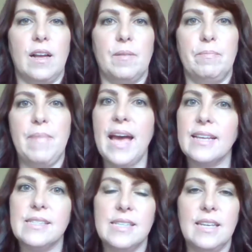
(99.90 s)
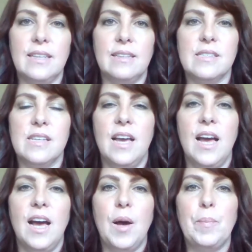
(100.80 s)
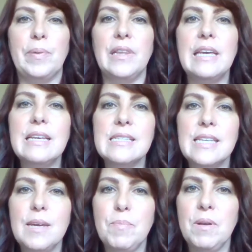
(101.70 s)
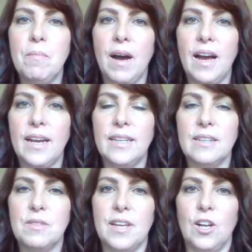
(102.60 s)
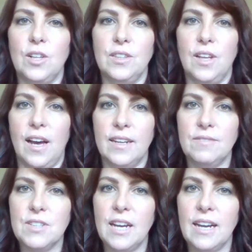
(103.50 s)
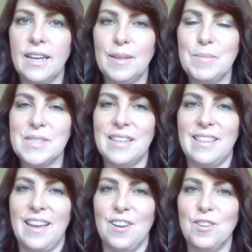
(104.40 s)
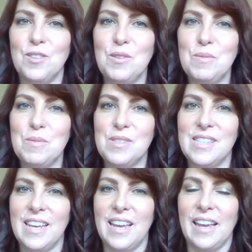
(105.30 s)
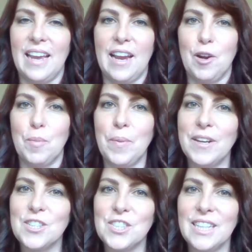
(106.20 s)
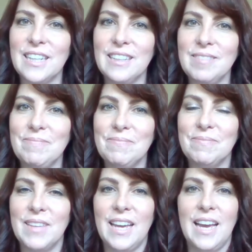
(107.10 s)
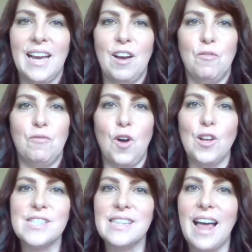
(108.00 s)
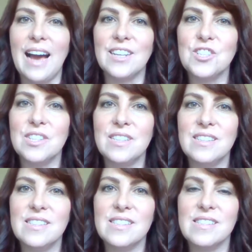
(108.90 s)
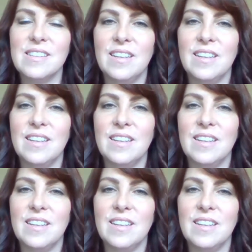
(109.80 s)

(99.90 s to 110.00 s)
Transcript: magazines, please keep in mind that a lot of times they're using airbrushing, false lashes,